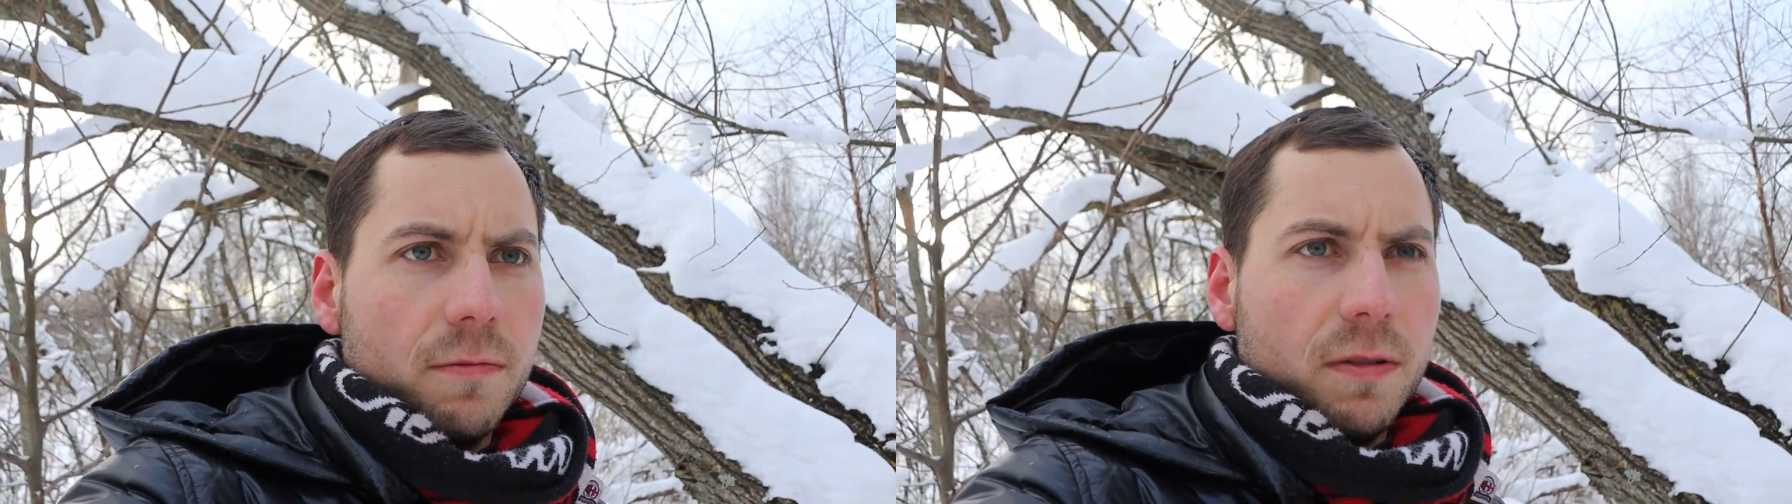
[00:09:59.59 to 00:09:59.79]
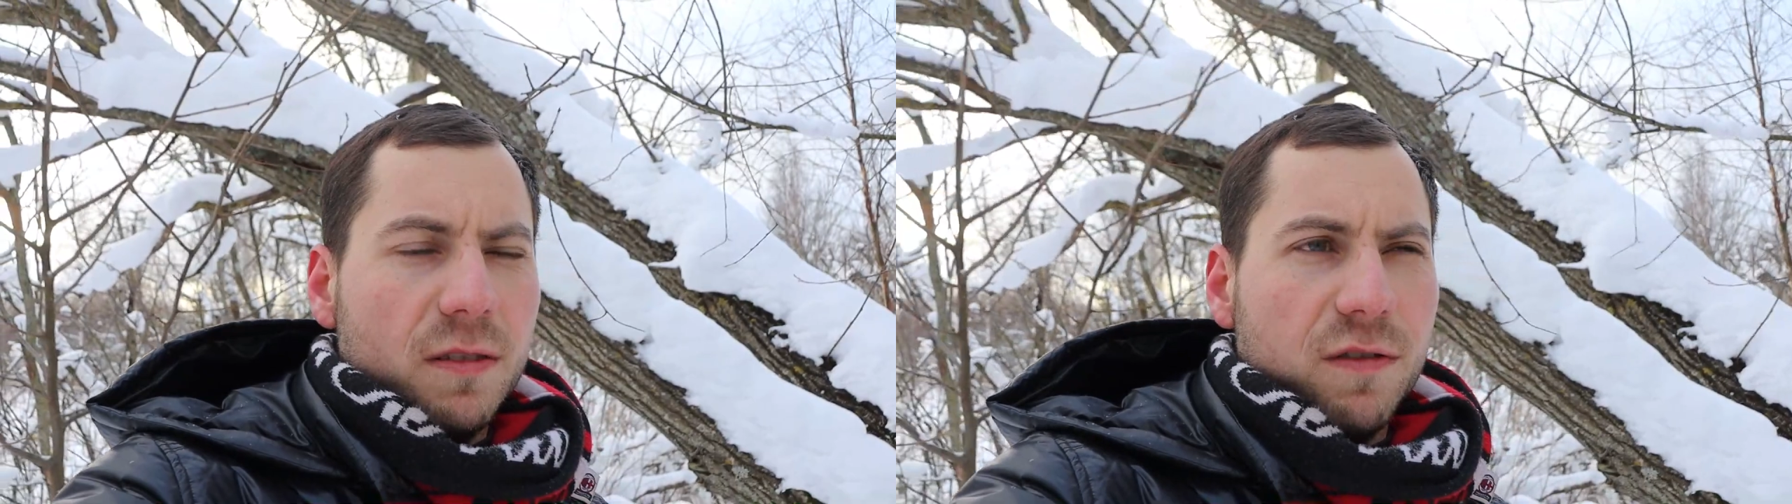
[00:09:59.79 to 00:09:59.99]

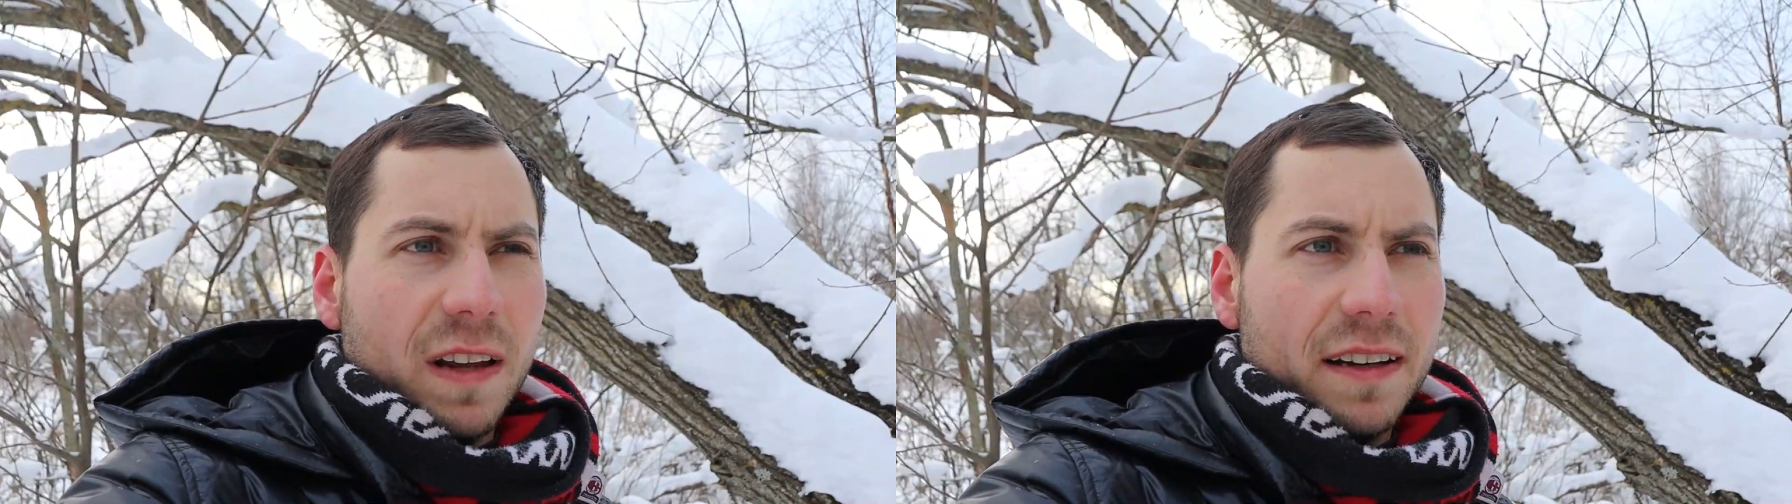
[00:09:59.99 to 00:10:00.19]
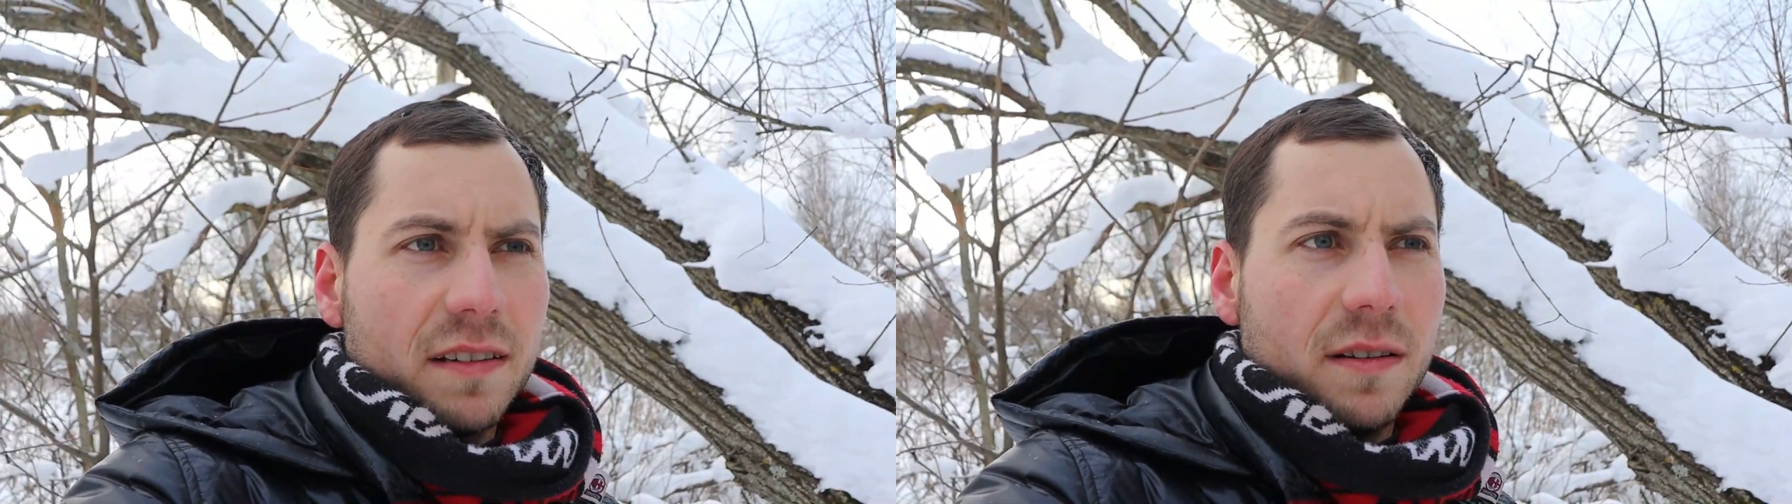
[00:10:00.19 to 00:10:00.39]

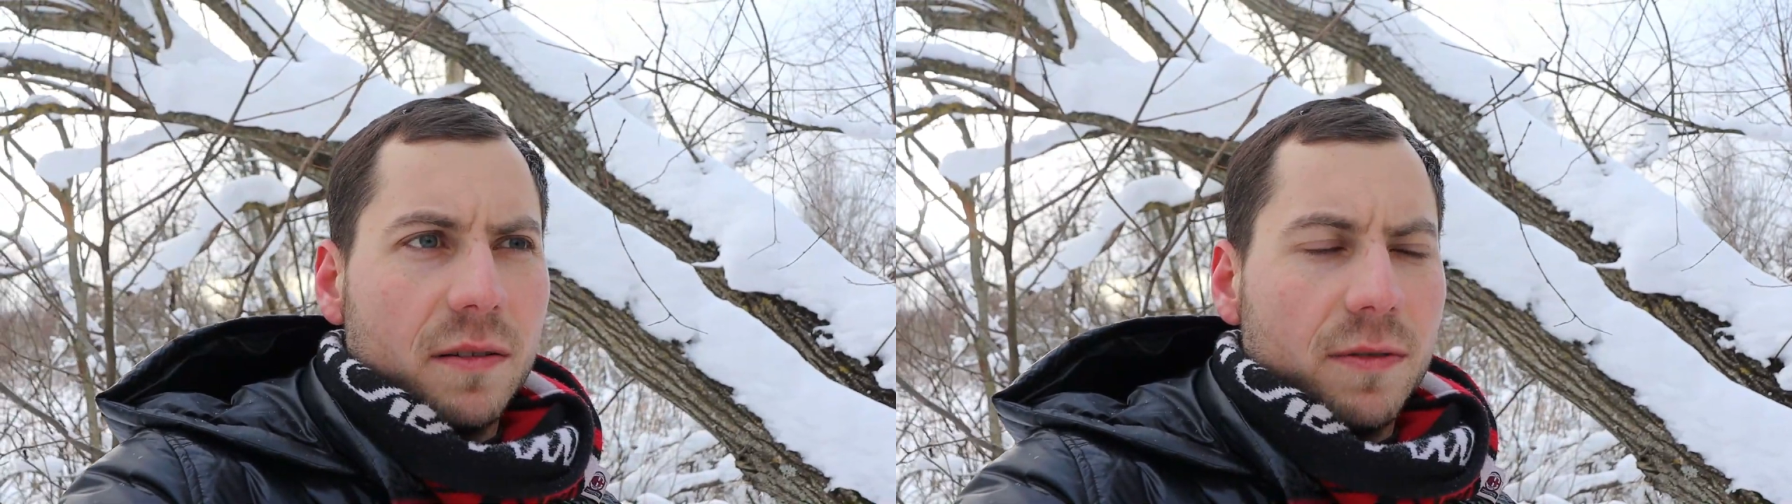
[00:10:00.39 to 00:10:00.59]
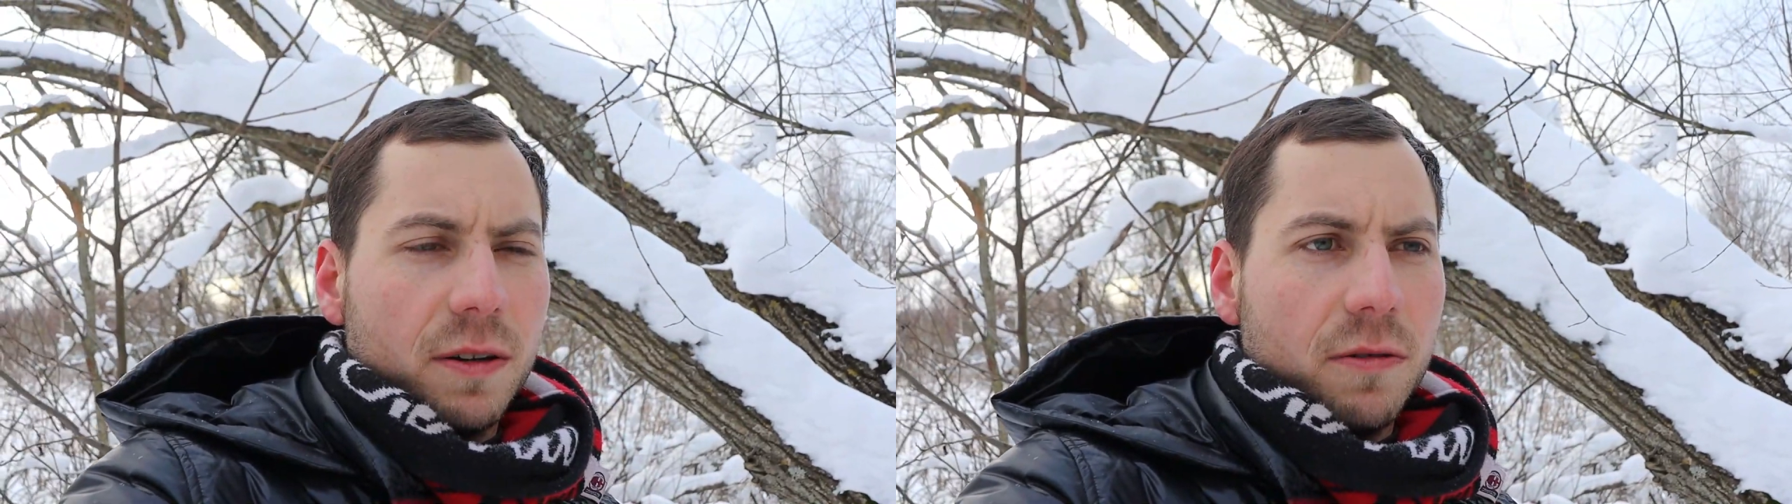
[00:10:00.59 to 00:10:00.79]

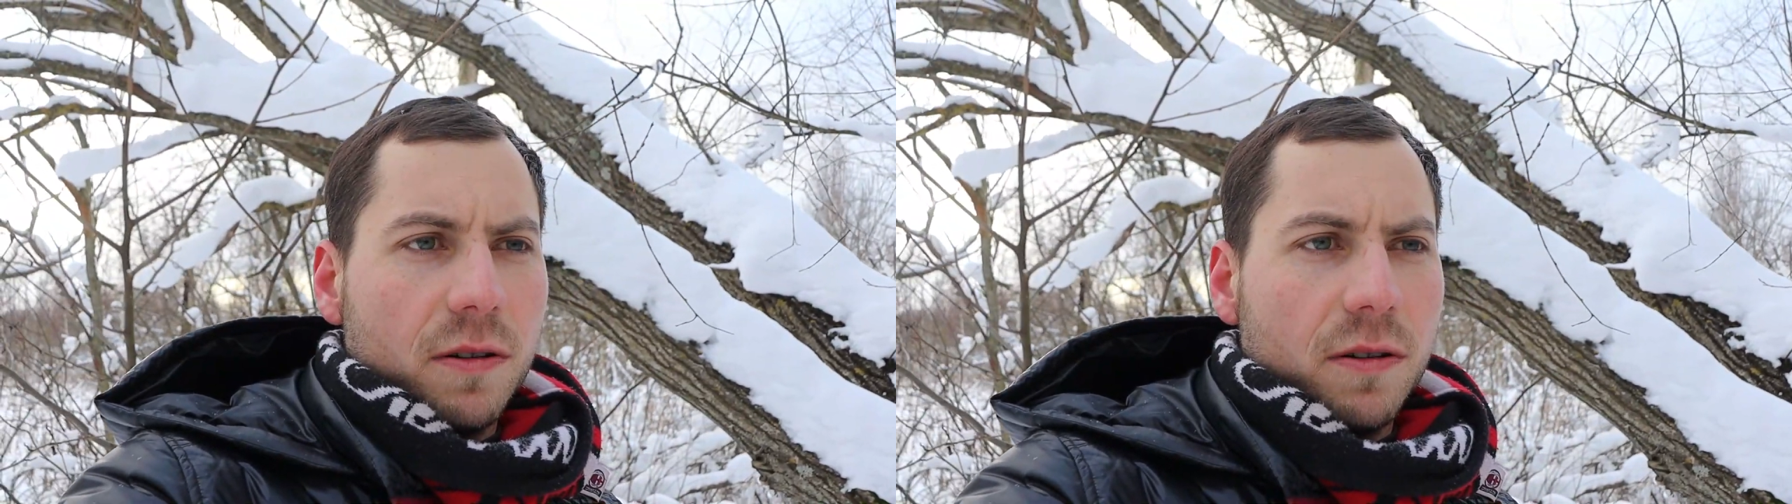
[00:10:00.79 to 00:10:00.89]
reflective. It